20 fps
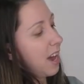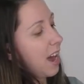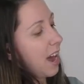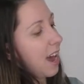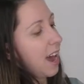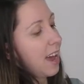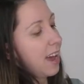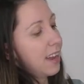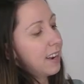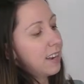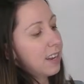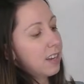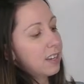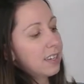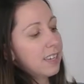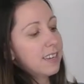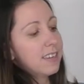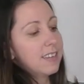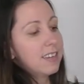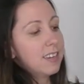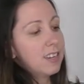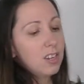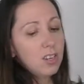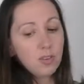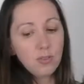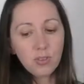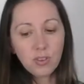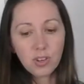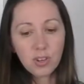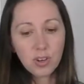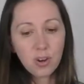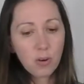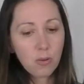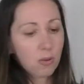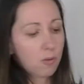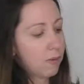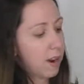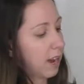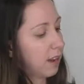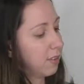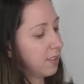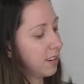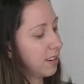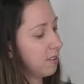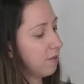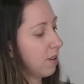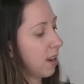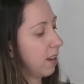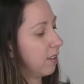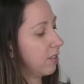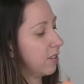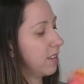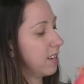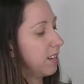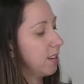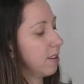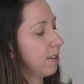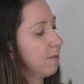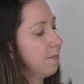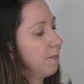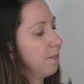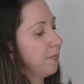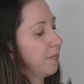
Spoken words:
And I'll continue to go around and around here,